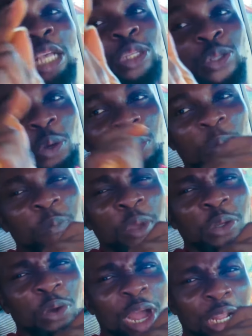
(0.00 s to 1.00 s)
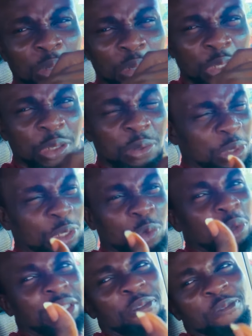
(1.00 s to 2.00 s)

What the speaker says: I saw your picture, I thought it was a